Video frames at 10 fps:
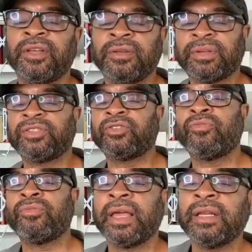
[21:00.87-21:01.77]
But so
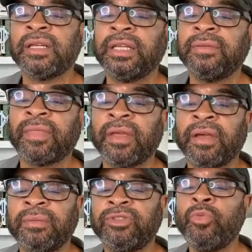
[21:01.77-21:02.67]
mainly
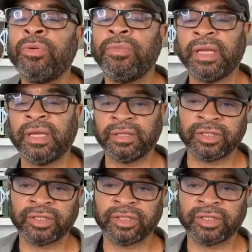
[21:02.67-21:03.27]
dopamine.